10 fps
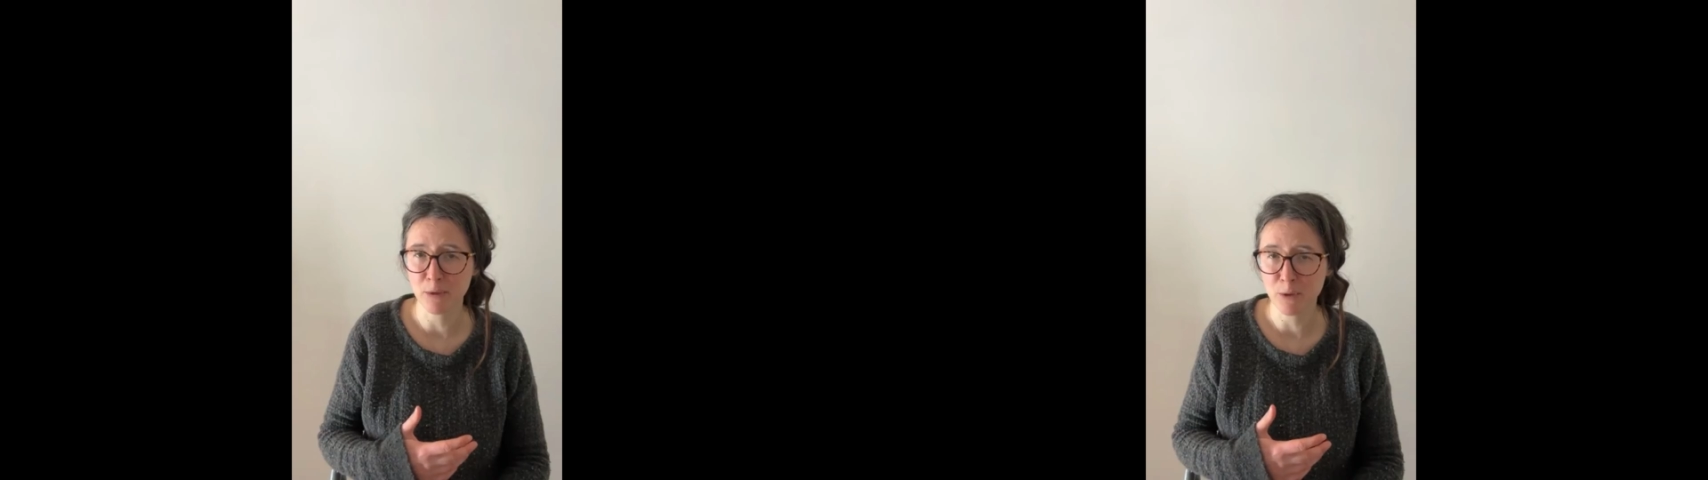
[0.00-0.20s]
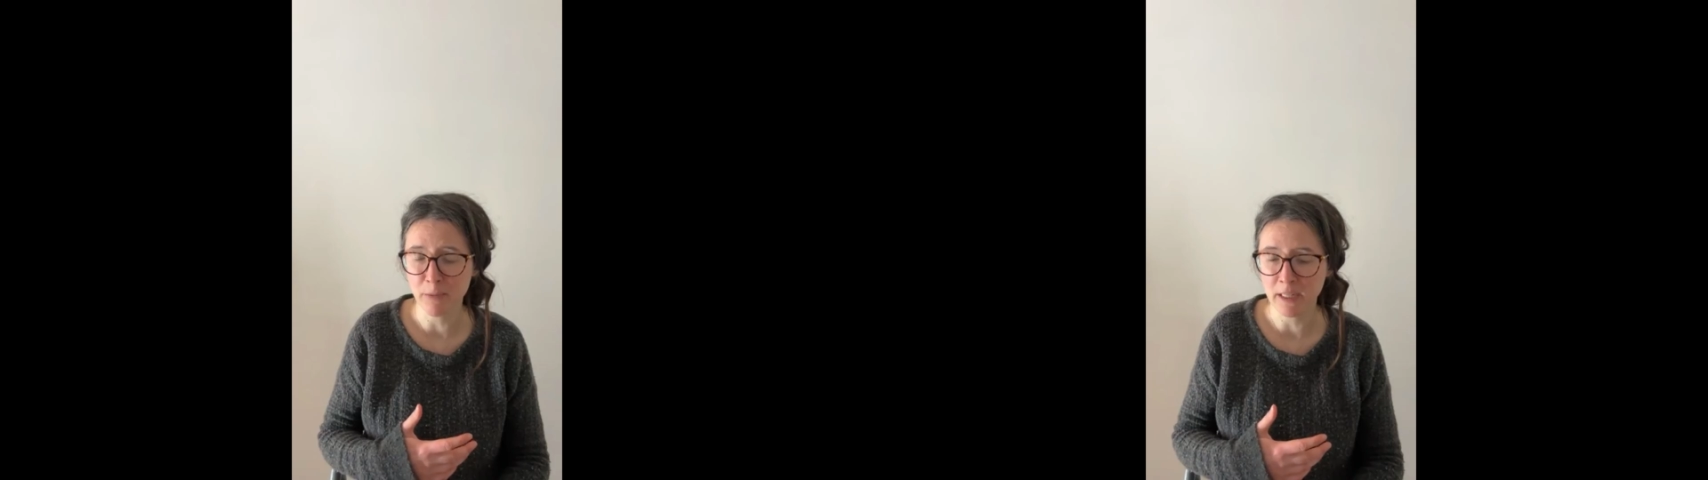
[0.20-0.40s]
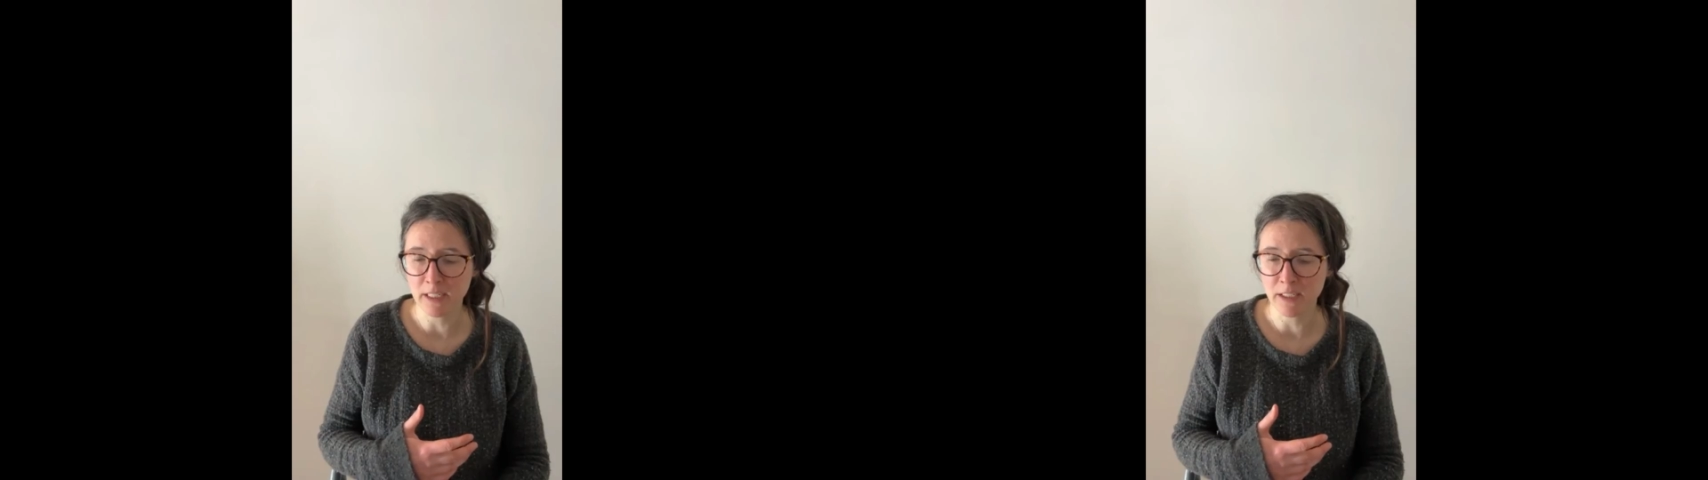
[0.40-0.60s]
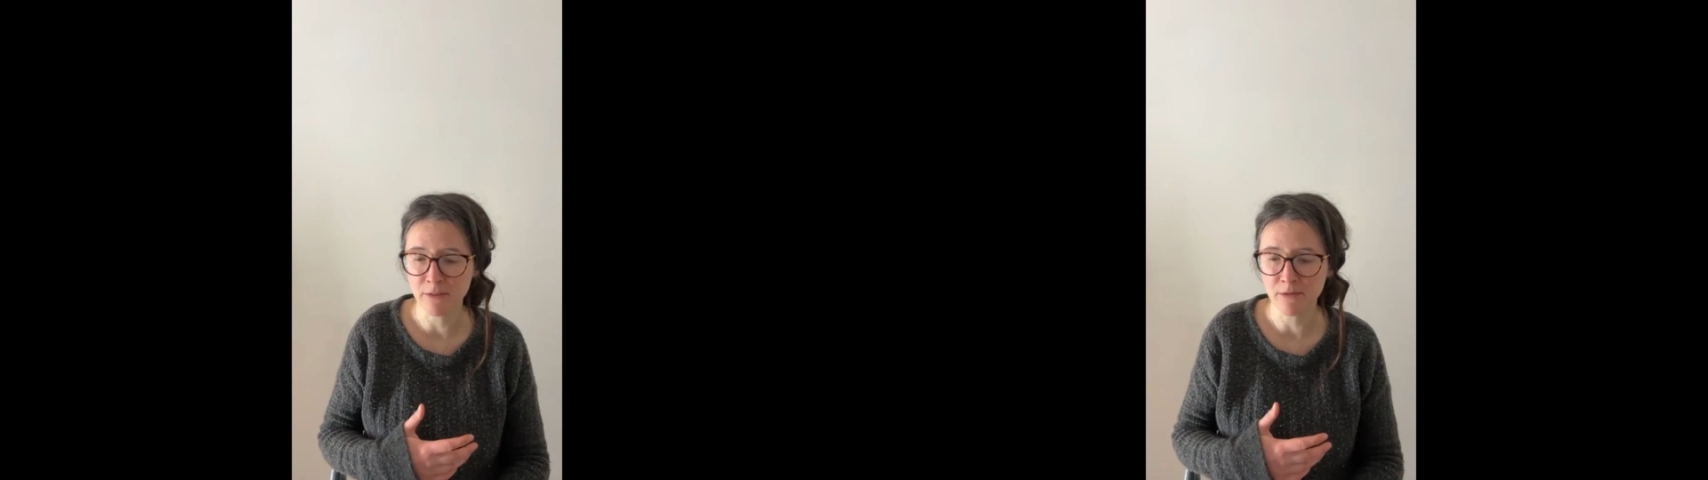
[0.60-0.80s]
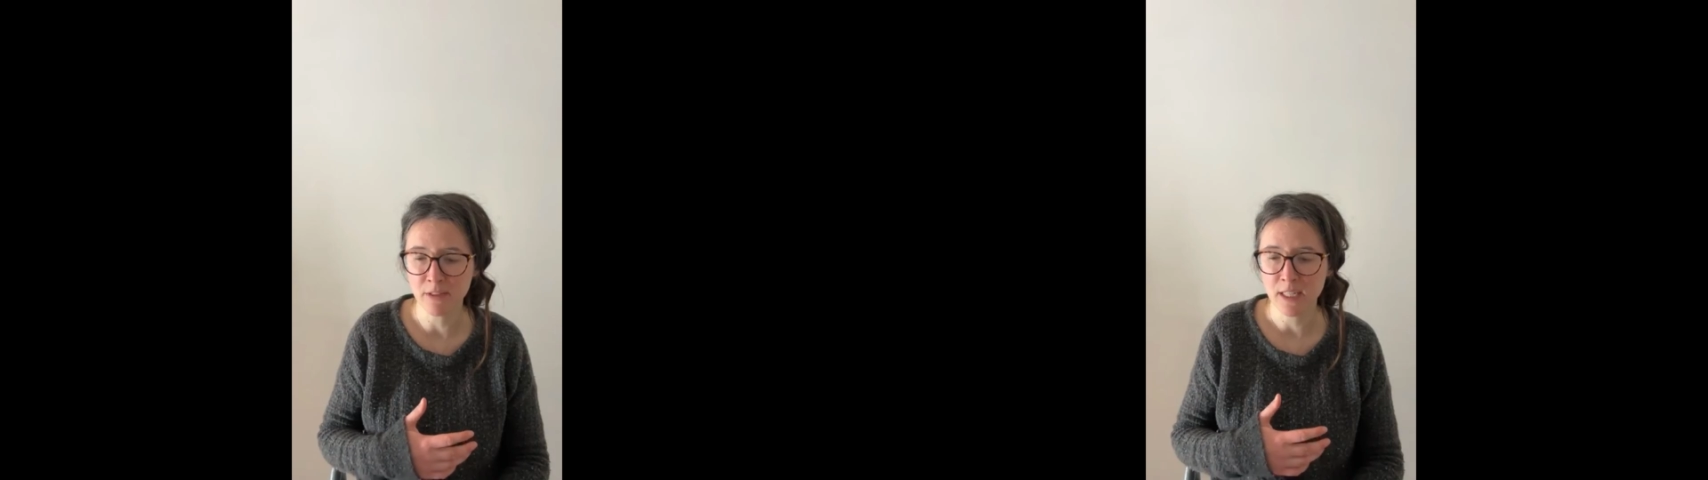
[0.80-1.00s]

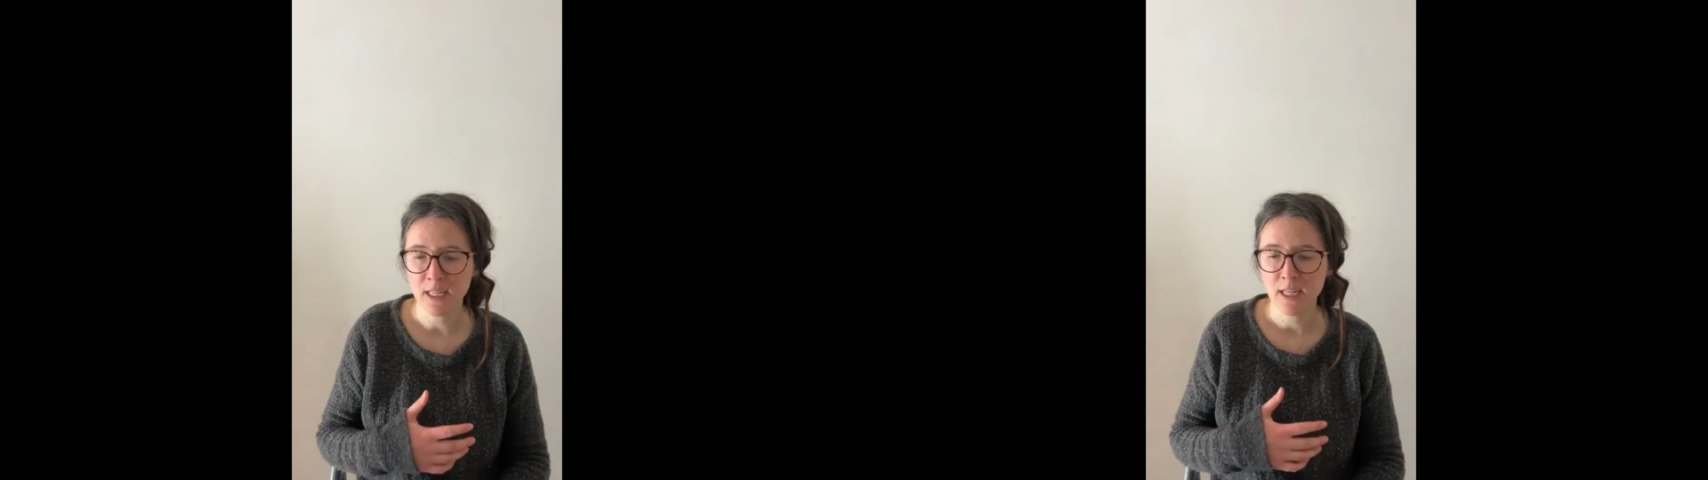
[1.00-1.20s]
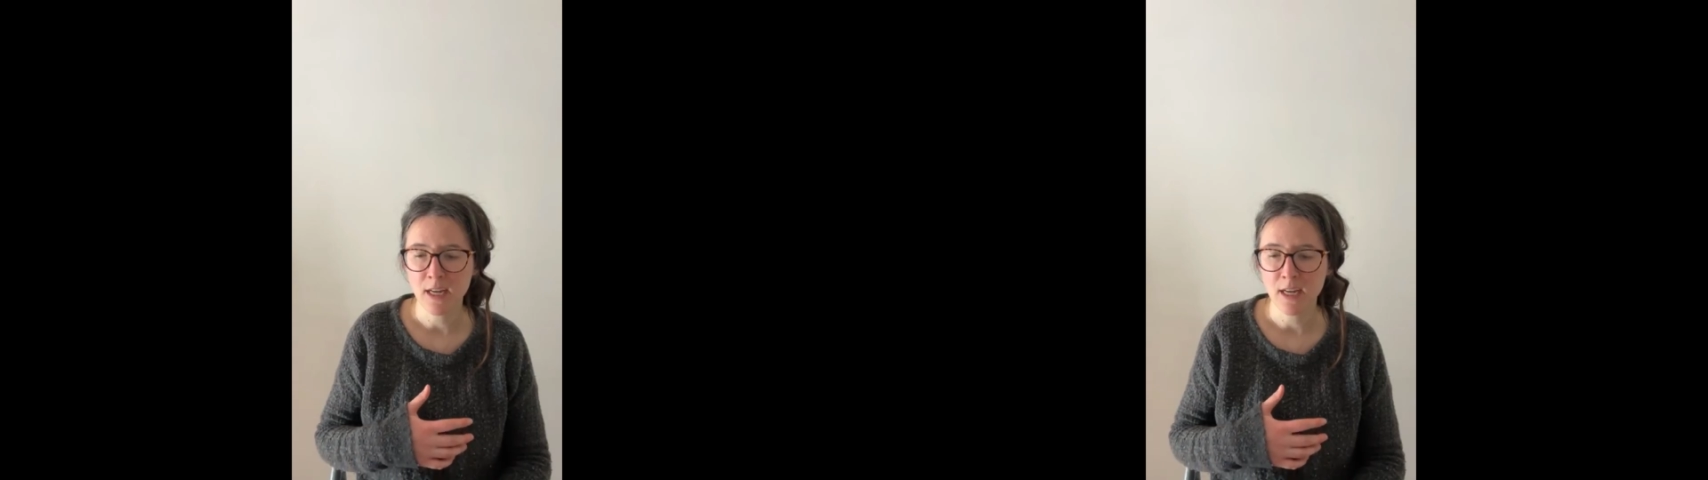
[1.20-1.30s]
perspective,